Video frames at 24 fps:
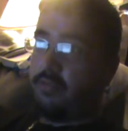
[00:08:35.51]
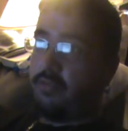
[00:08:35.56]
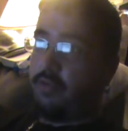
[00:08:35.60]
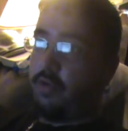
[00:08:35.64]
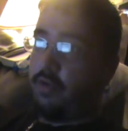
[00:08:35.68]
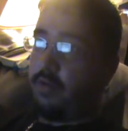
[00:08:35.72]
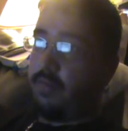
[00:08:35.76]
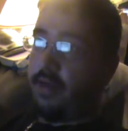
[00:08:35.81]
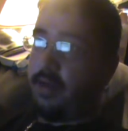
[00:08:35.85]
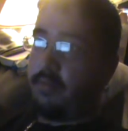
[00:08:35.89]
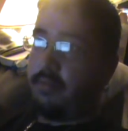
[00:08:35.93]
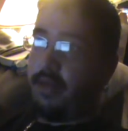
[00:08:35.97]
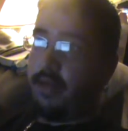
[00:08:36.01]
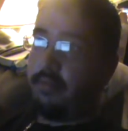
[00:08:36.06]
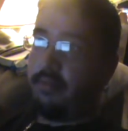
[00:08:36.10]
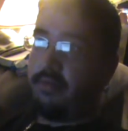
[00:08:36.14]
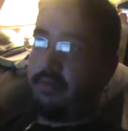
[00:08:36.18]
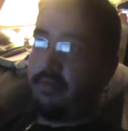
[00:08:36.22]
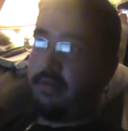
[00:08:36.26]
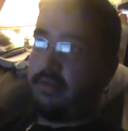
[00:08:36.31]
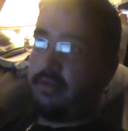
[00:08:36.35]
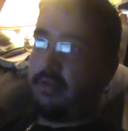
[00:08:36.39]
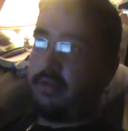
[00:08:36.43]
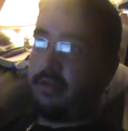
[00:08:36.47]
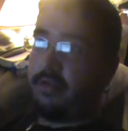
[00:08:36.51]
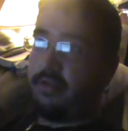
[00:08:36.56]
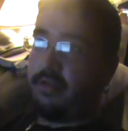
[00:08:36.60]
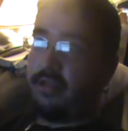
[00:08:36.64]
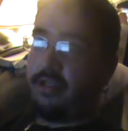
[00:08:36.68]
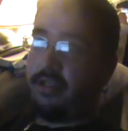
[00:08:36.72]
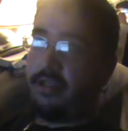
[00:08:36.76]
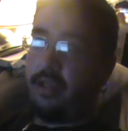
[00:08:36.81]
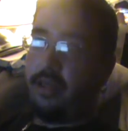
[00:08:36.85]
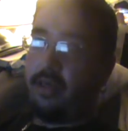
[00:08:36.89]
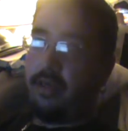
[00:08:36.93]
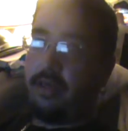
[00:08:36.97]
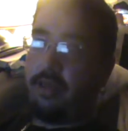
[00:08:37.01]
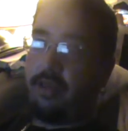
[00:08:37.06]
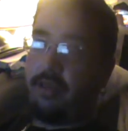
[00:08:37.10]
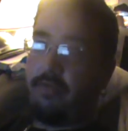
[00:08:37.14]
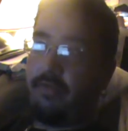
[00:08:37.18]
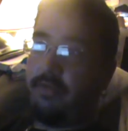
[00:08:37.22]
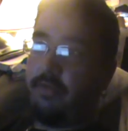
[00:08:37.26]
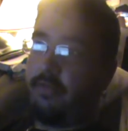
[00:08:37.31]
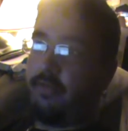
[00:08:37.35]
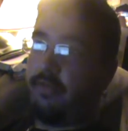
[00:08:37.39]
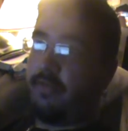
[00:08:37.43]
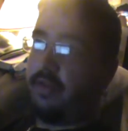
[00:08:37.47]
more about my beliefs on Christianity.
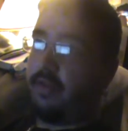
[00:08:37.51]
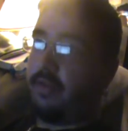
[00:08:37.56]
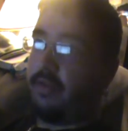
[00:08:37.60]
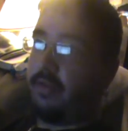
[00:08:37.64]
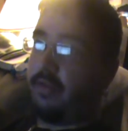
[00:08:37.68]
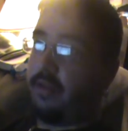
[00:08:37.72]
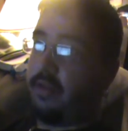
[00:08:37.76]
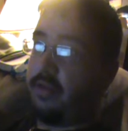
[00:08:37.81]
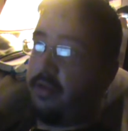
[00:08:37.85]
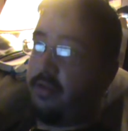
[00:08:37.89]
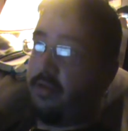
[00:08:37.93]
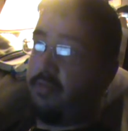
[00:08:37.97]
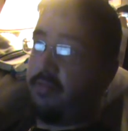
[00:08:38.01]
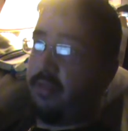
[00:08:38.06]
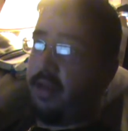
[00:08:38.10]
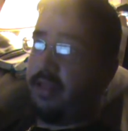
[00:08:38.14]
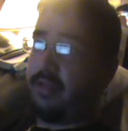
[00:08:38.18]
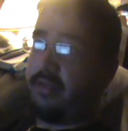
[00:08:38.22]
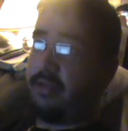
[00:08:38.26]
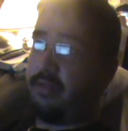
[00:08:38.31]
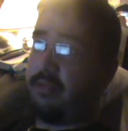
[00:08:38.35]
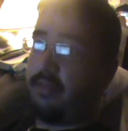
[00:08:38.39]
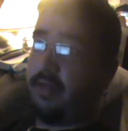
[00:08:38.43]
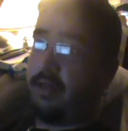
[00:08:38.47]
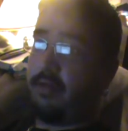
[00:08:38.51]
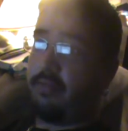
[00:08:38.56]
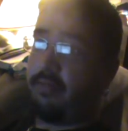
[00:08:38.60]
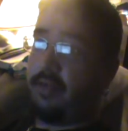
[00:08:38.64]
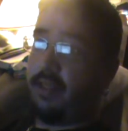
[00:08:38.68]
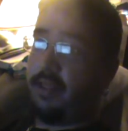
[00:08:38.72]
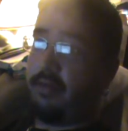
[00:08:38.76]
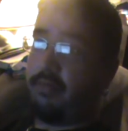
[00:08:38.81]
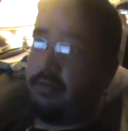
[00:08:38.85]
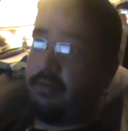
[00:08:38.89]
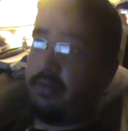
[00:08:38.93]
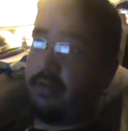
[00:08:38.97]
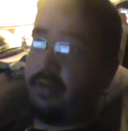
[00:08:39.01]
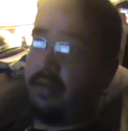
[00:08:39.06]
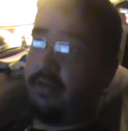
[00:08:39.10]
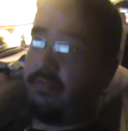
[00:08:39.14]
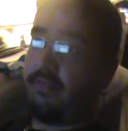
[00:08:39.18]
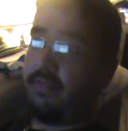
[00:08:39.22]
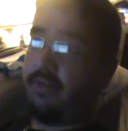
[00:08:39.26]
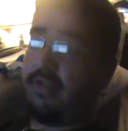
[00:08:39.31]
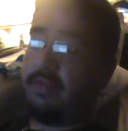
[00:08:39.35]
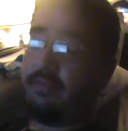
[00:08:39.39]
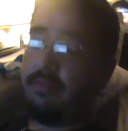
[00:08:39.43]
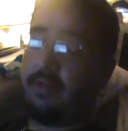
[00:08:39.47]
If you feel that you may somehow be able to convince